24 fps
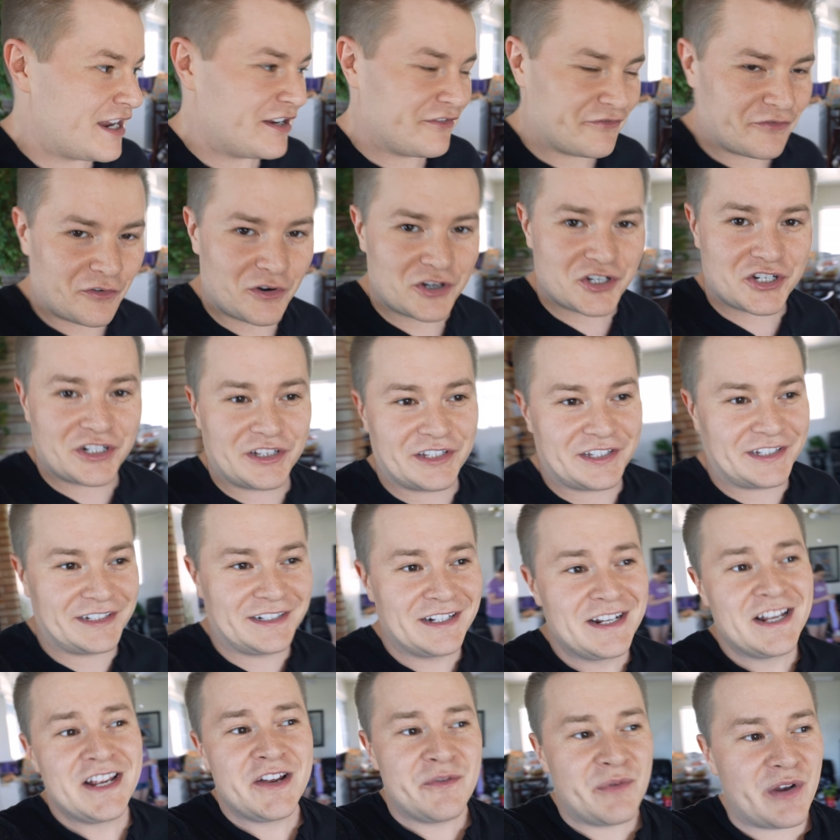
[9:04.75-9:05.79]
unfortunately.
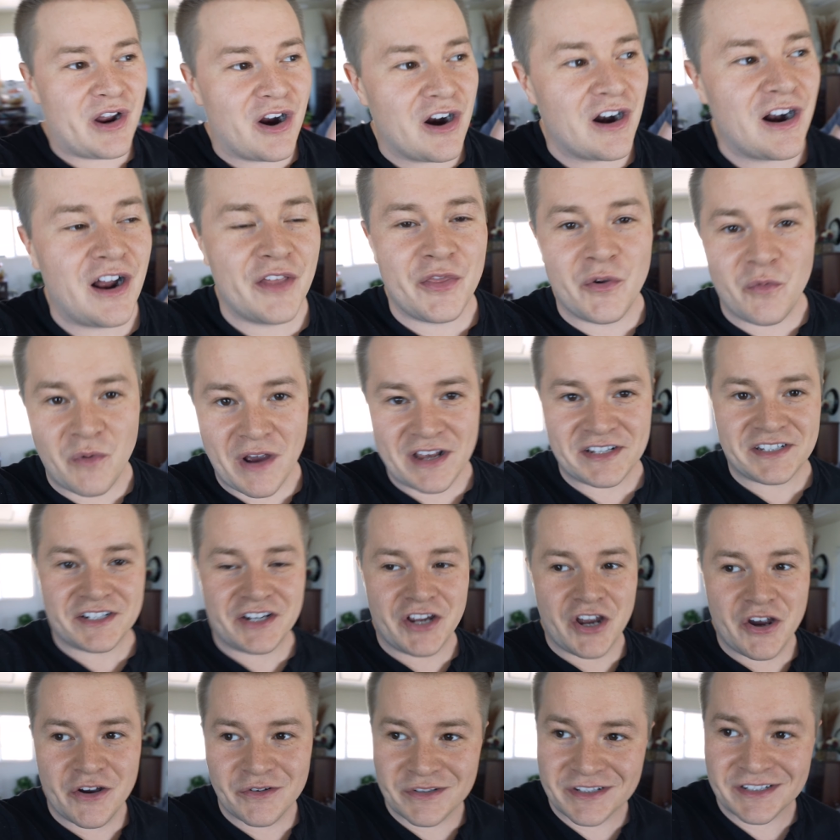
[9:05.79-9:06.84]
We are on the West
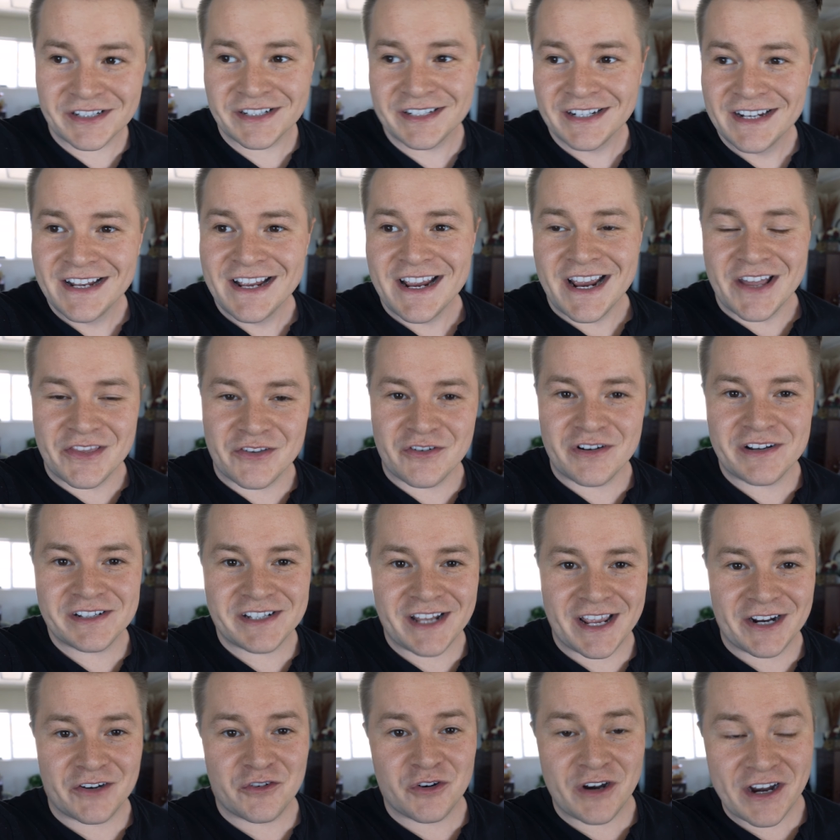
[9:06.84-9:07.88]
Coast, and there is
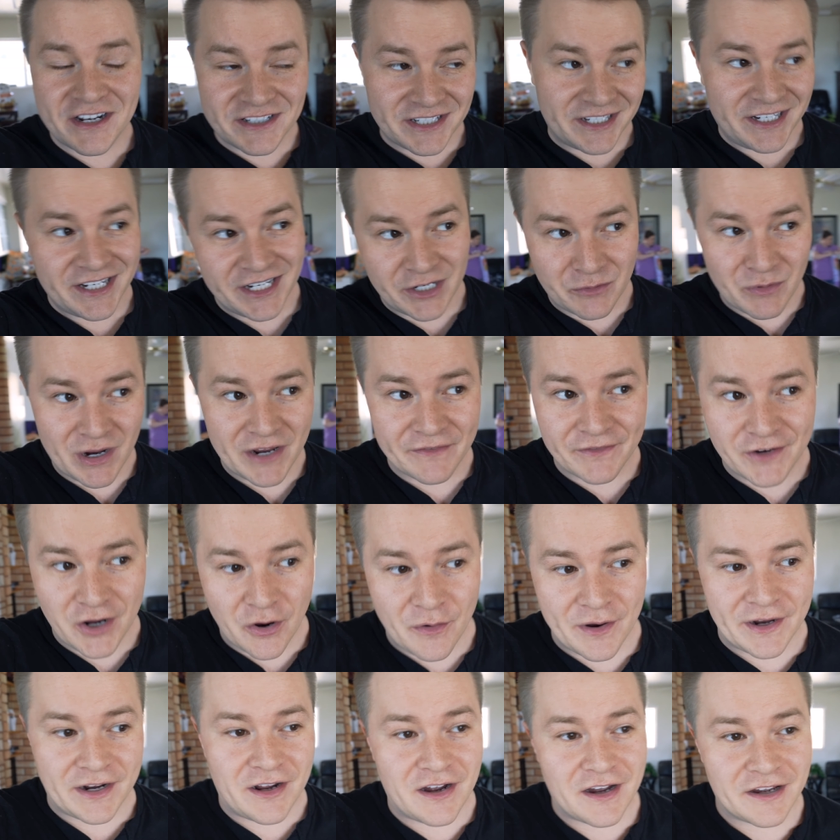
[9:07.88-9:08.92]
that crazy heat wave
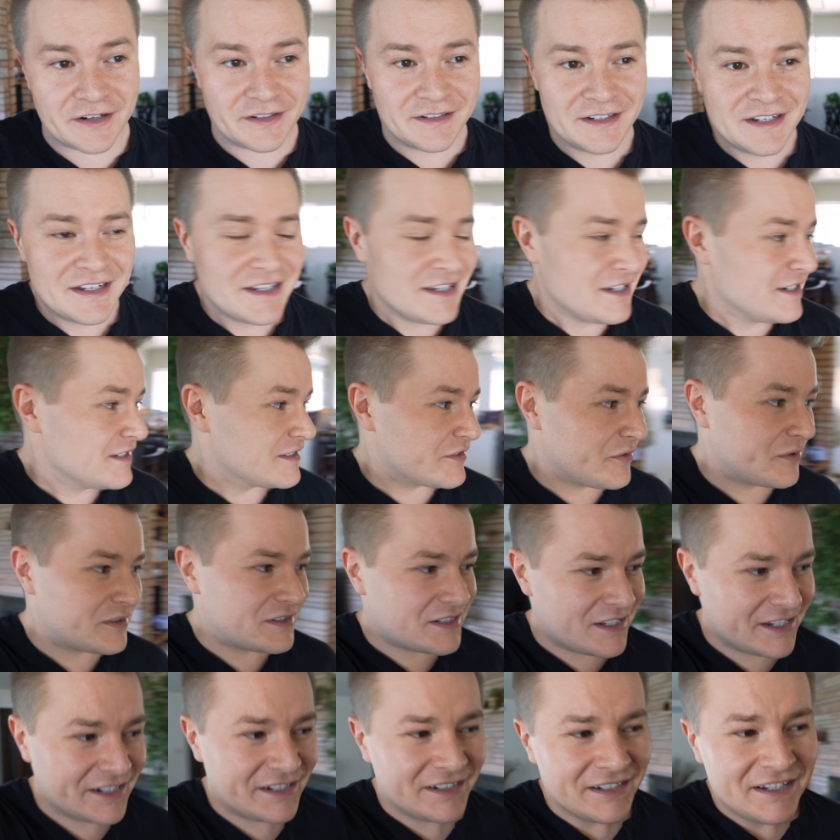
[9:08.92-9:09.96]
going on. So it's
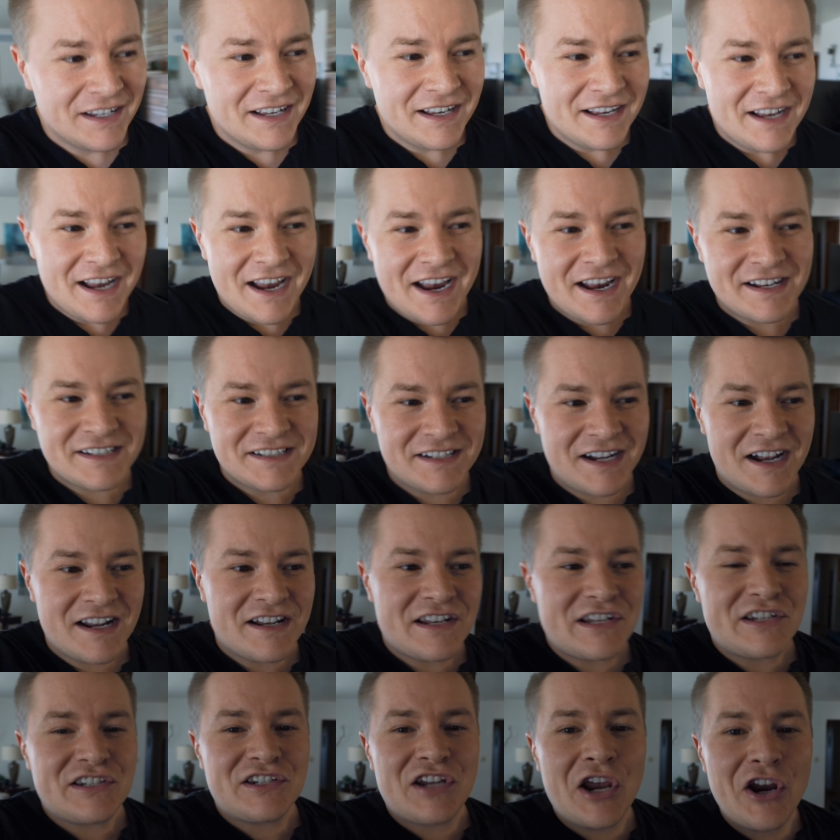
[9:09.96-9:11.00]
like, it's not
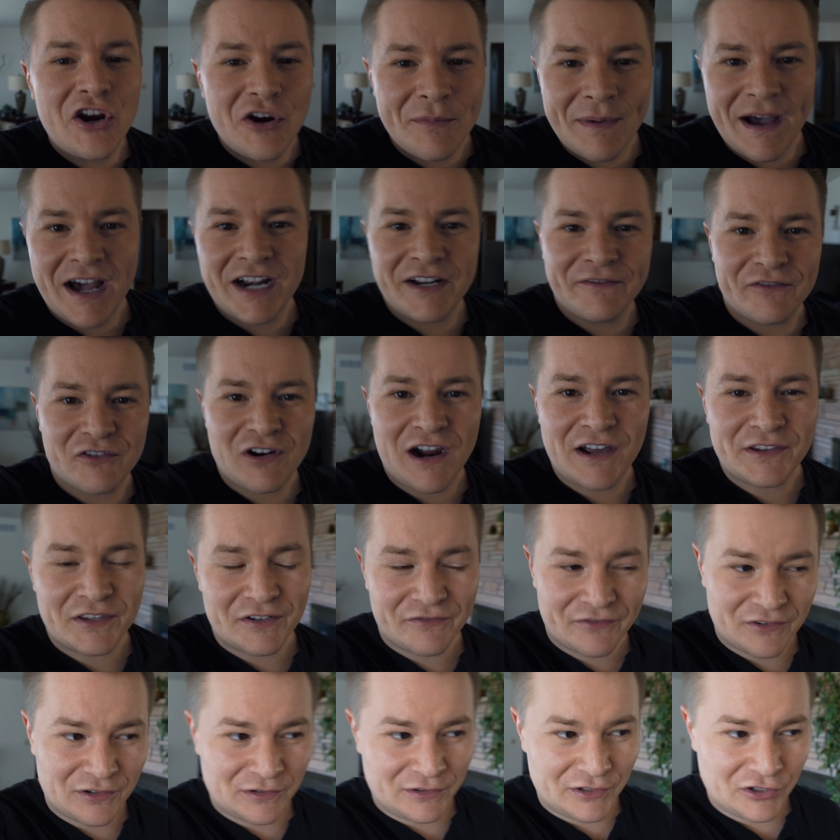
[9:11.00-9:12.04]
too bad if you're out there
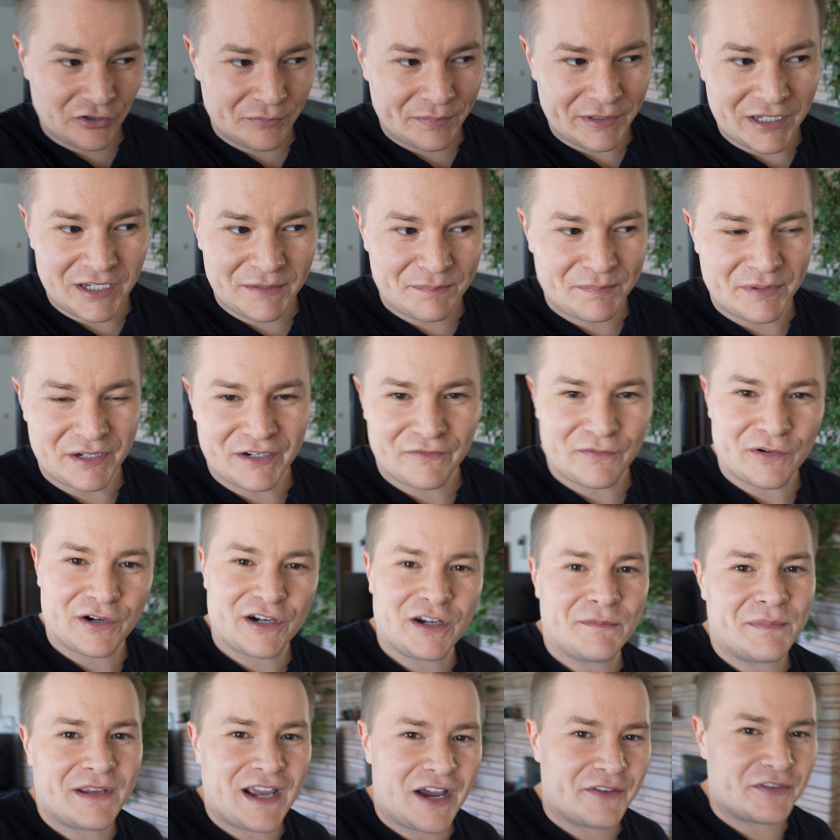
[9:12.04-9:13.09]
for a little bit, but if we're
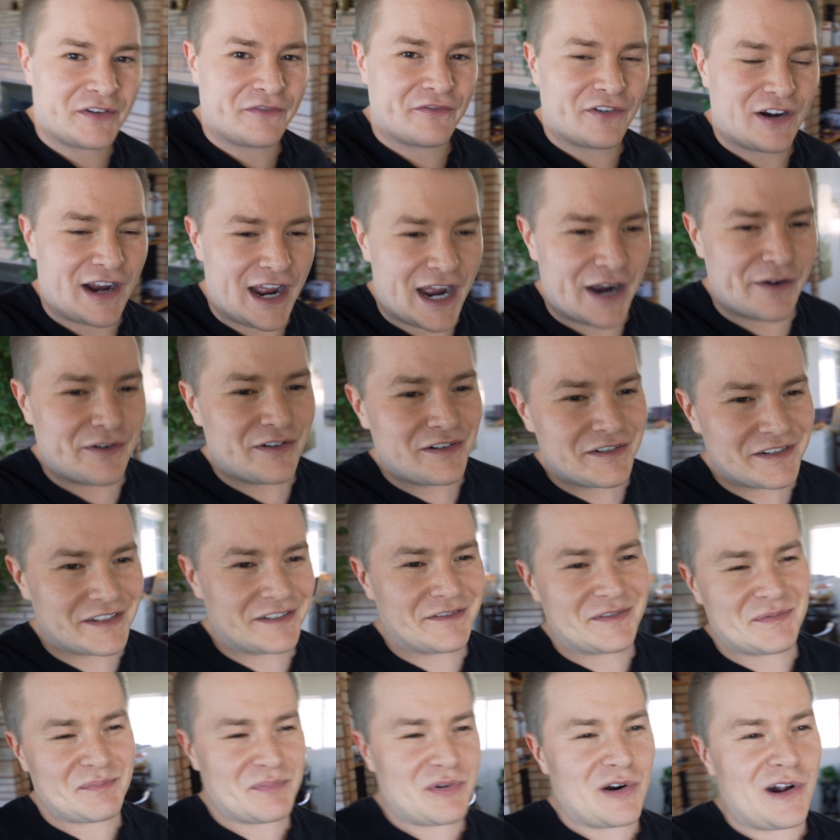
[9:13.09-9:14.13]
gonna be out there for hours,
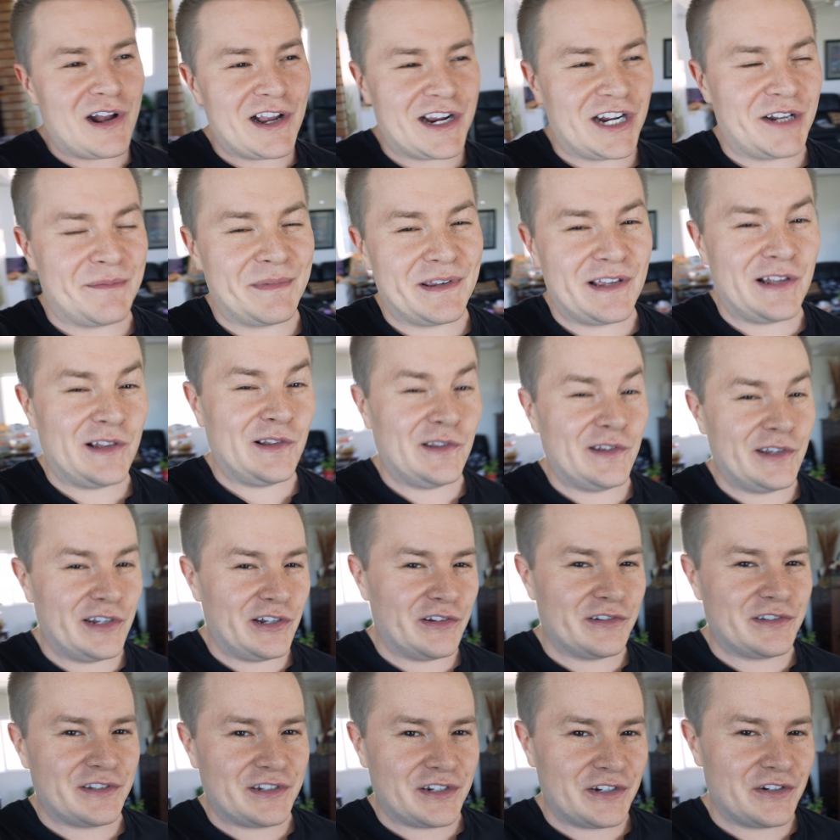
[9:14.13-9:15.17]
it's probably gonna be a
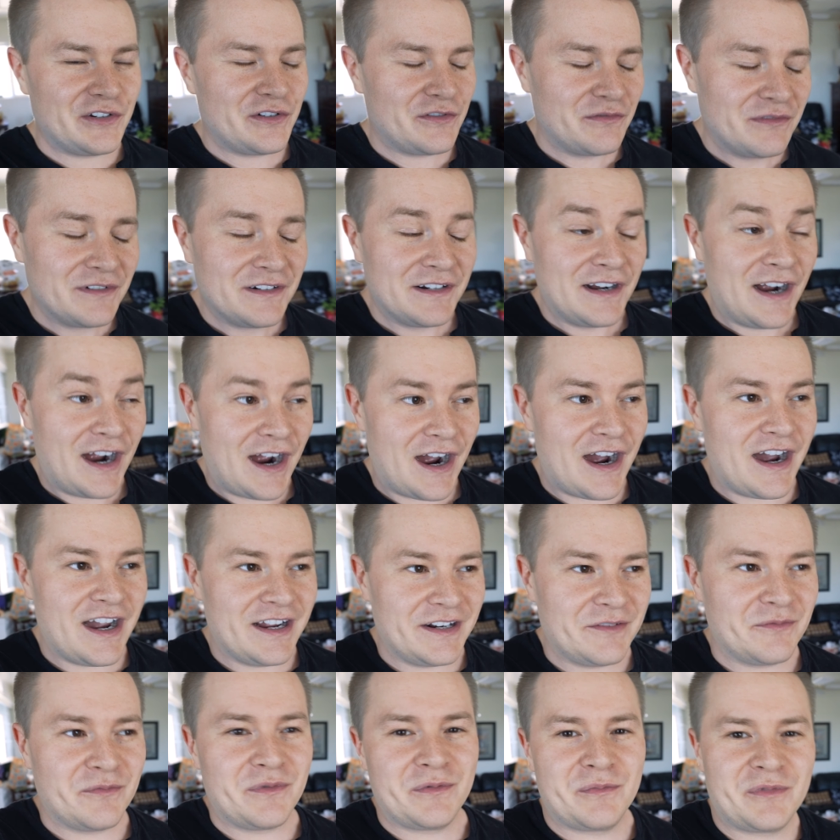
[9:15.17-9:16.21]
little too hot,
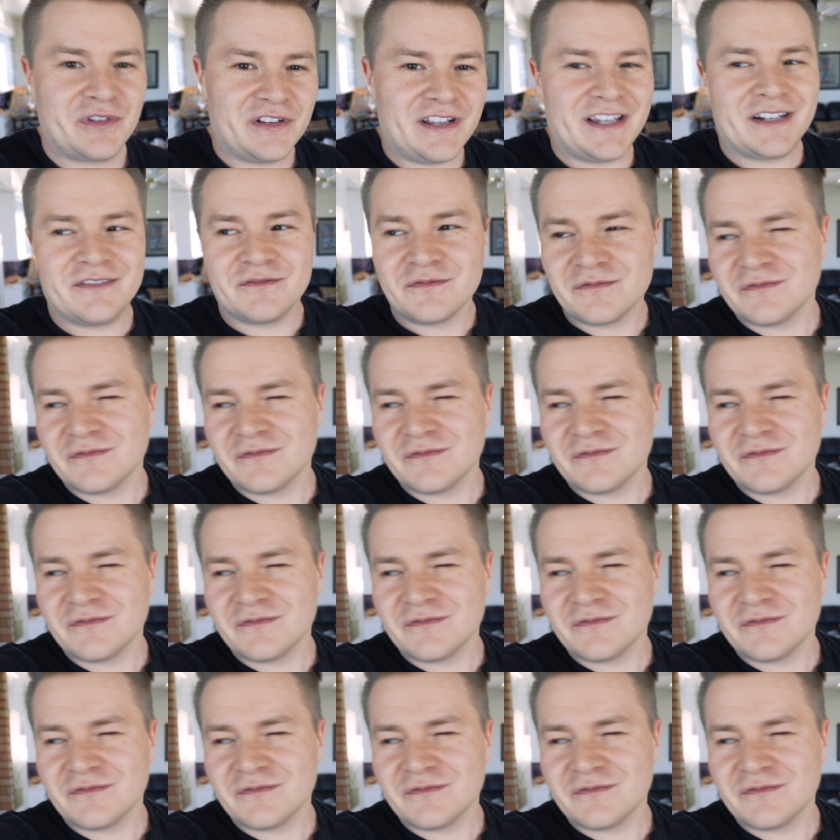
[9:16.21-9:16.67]
and when we're like,